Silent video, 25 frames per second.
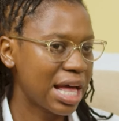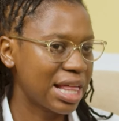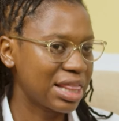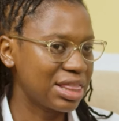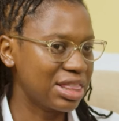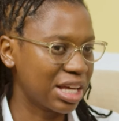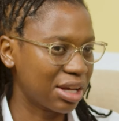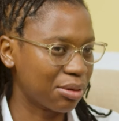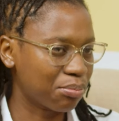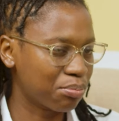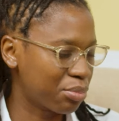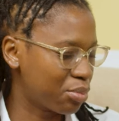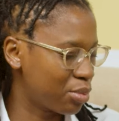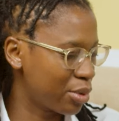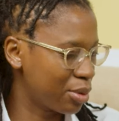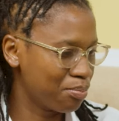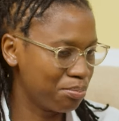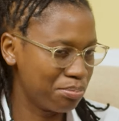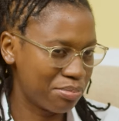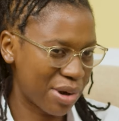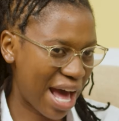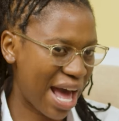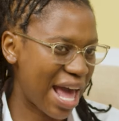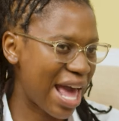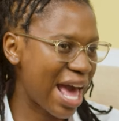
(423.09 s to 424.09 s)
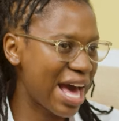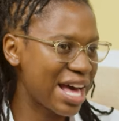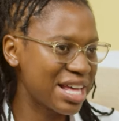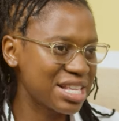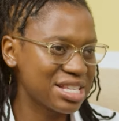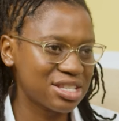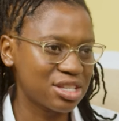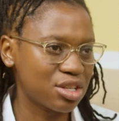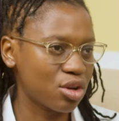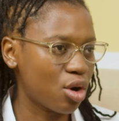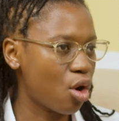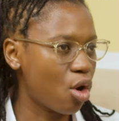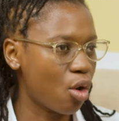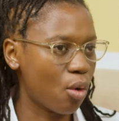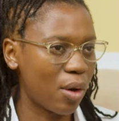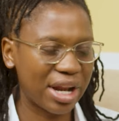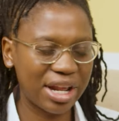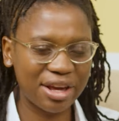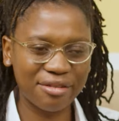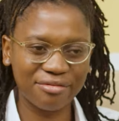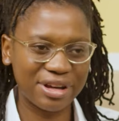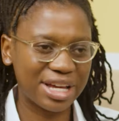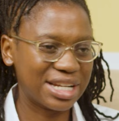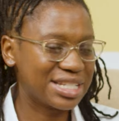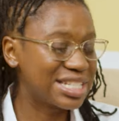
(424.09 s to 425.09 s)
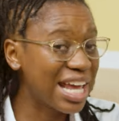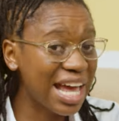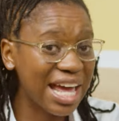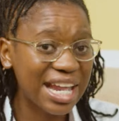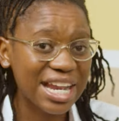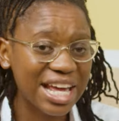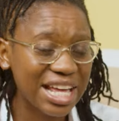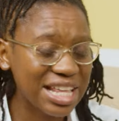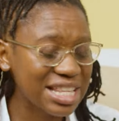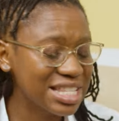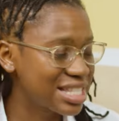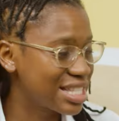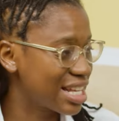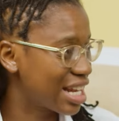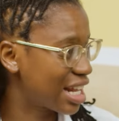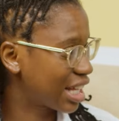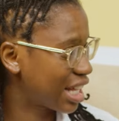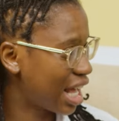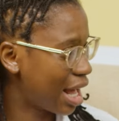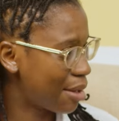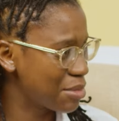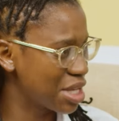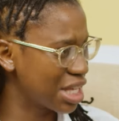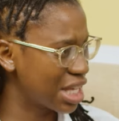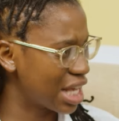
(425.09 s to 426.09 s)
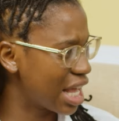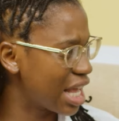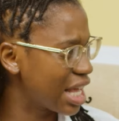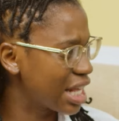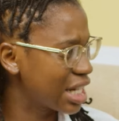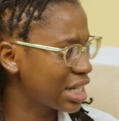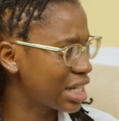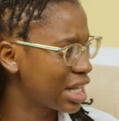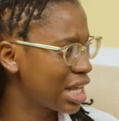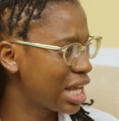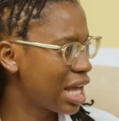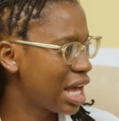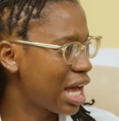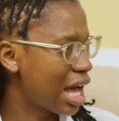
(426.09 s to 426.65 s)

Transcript: the buyers or whatever tenants that are coming in